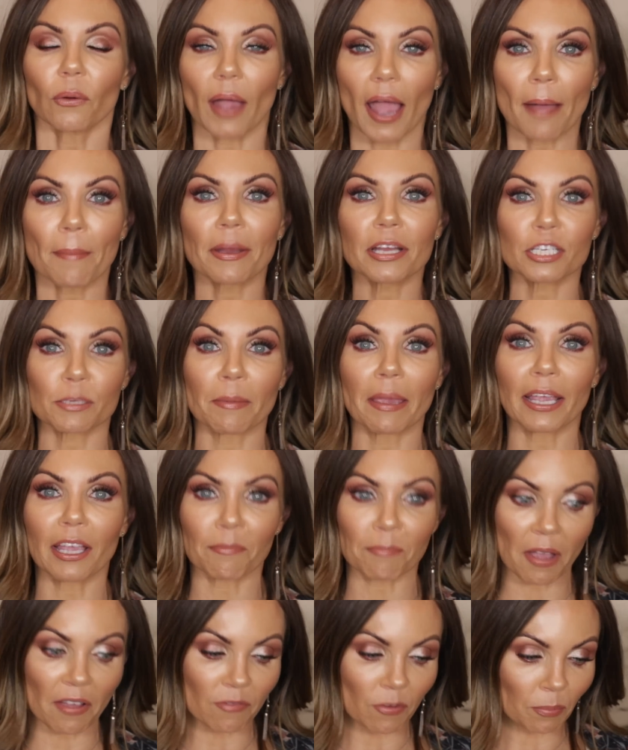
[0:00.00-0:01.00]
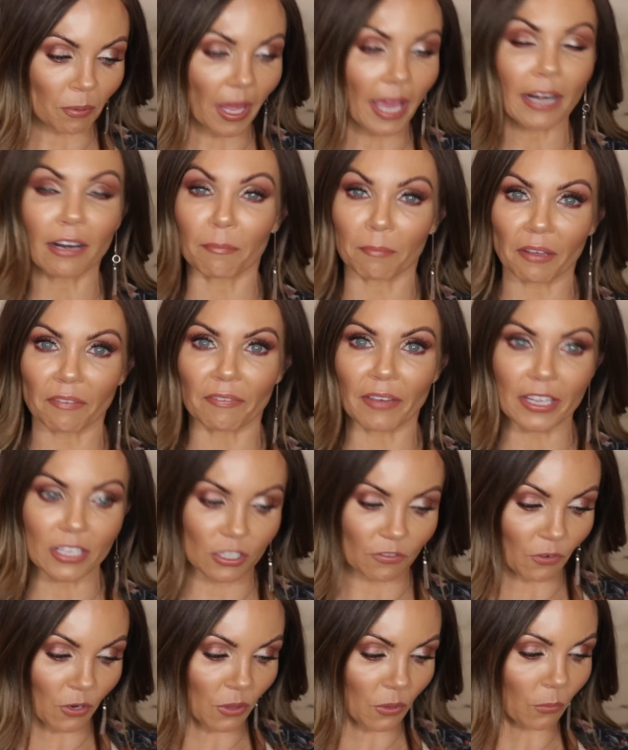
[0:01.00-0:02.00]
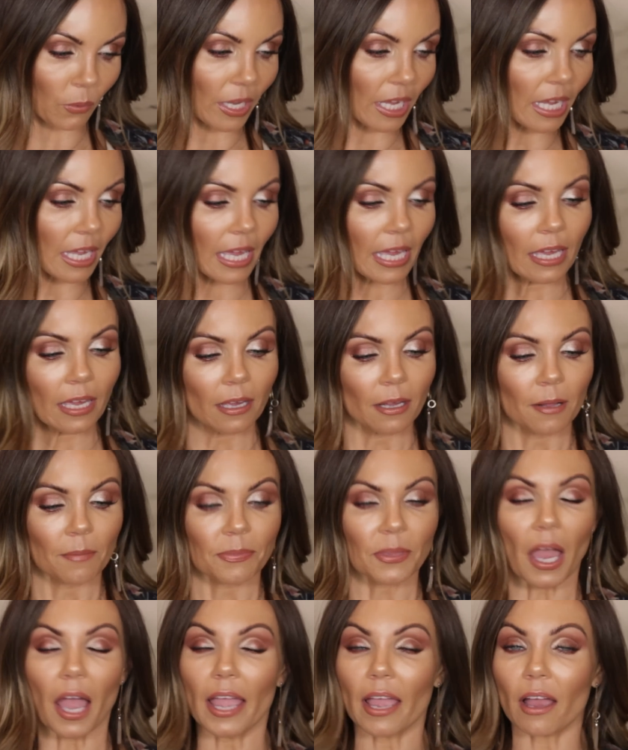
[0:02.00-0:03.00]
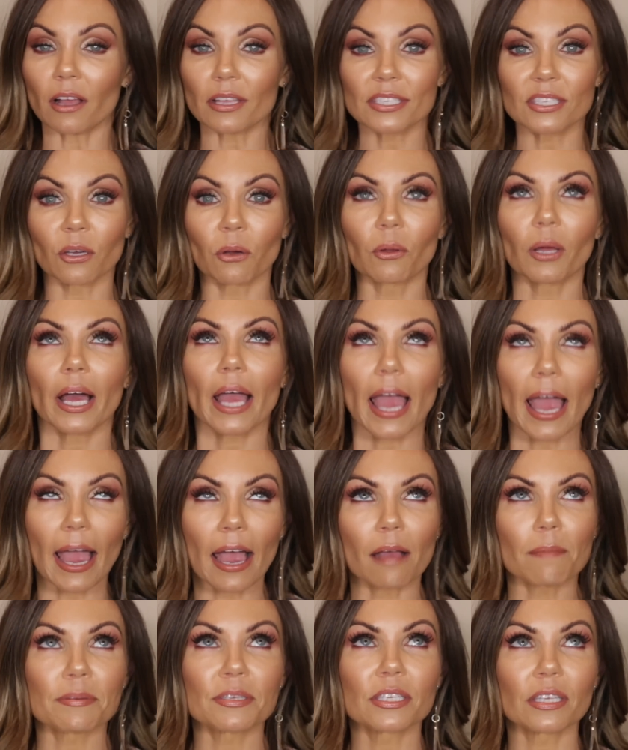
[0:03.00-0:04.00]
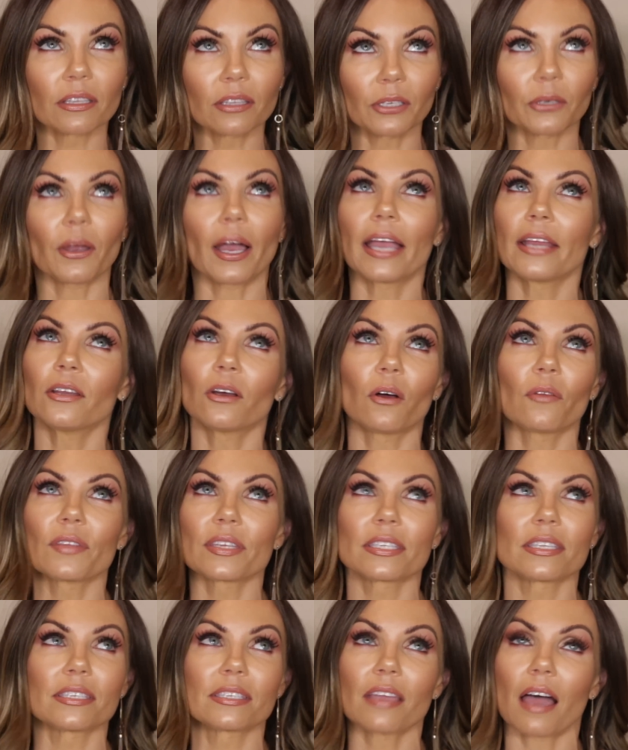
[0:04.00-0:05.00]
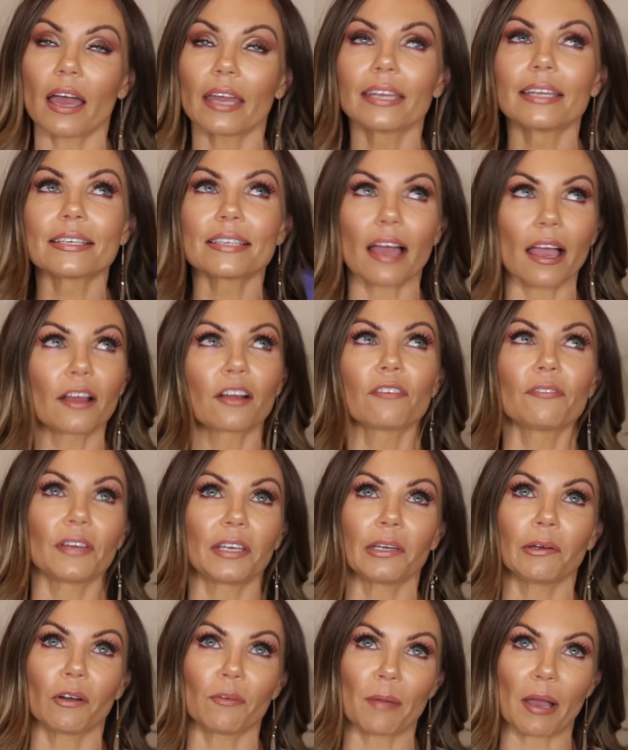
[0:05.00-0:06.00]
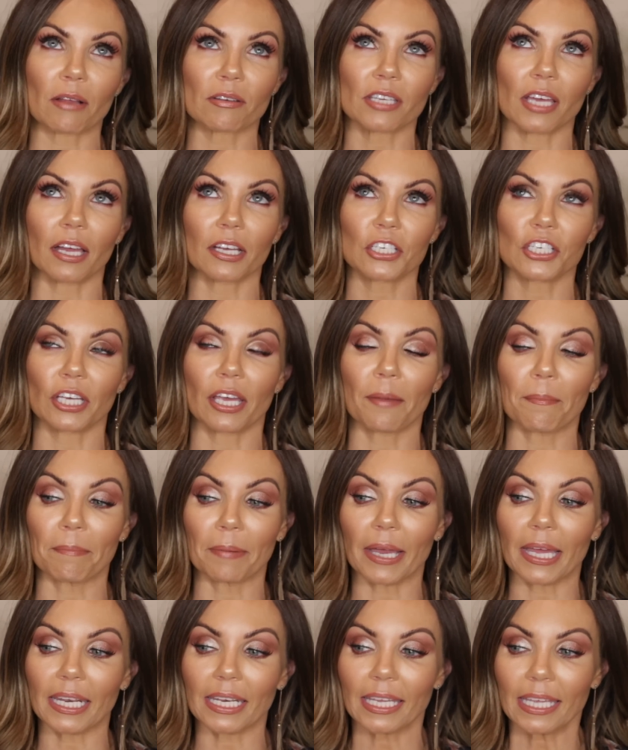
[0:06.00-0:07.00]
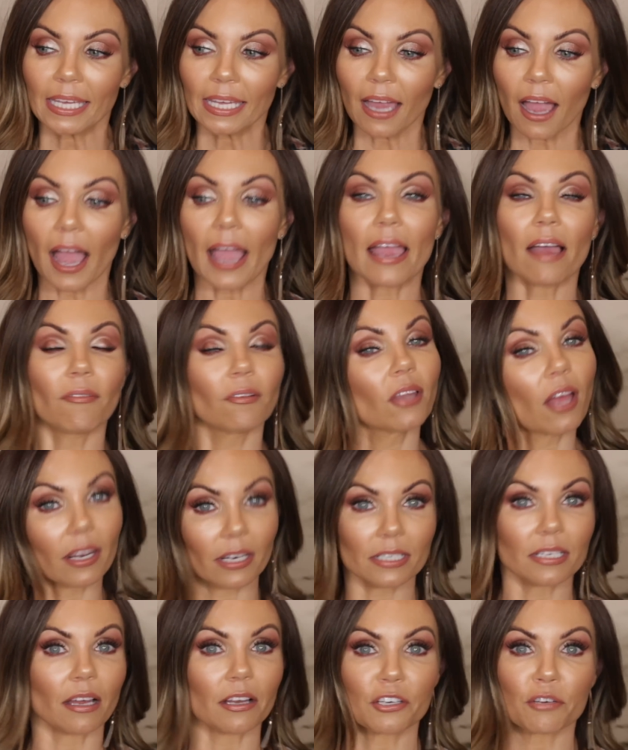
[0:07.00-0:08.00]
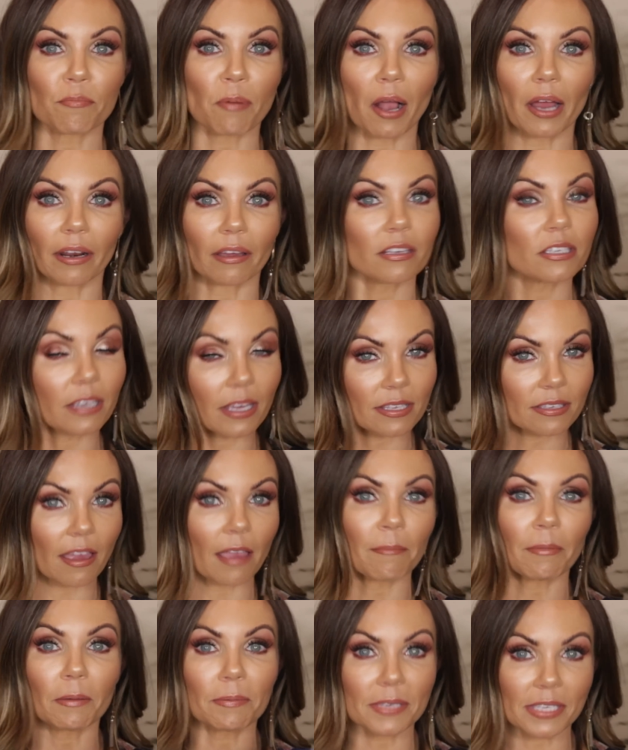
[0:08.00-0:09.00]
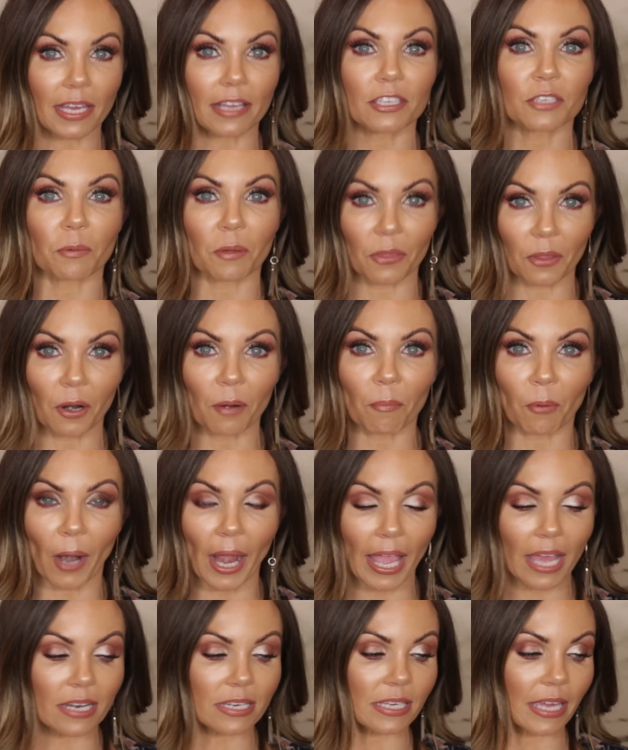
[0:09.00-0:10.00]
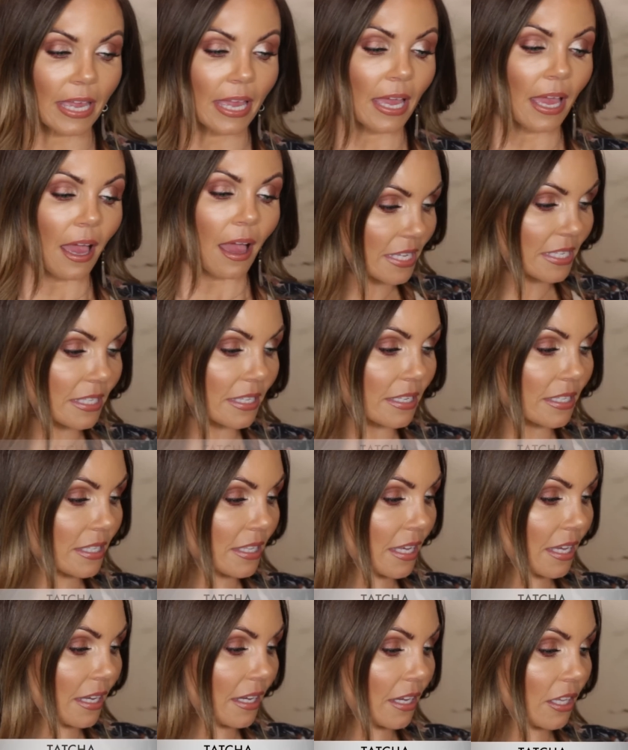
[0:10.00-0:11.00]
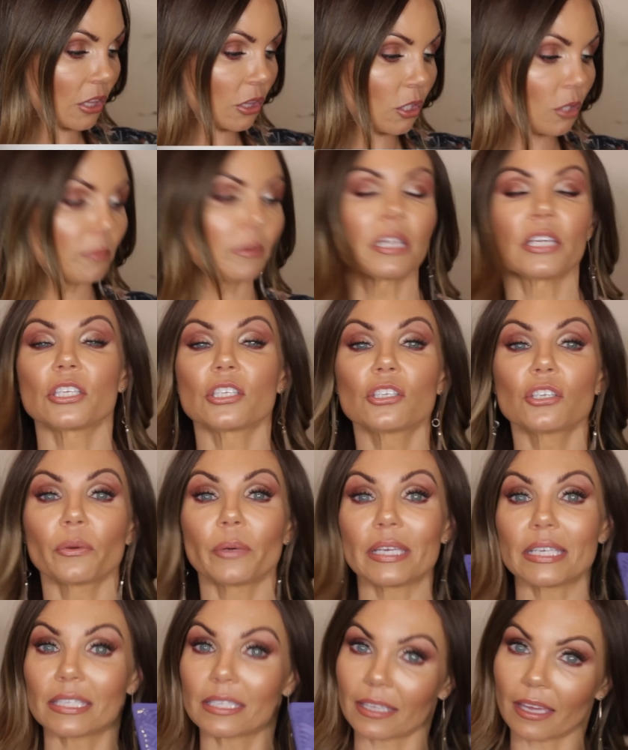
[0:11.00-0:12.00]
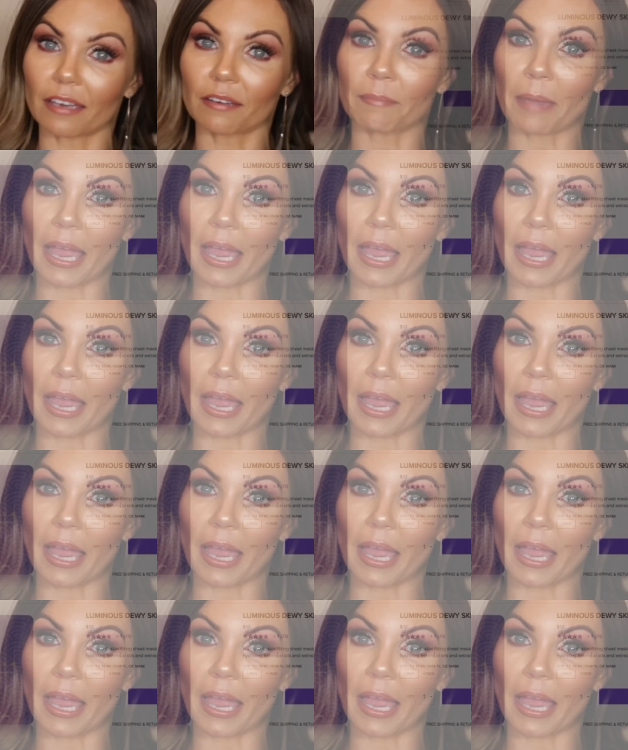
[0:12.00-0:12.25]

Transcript: know, how much makeup makeup I've applied on my face for the week. I also absolutely, I know this is not an entire video about Tatcha, but I have a lot of Tatcha products because I'm obsessed with their brand. This is the Luminous Dewy Skin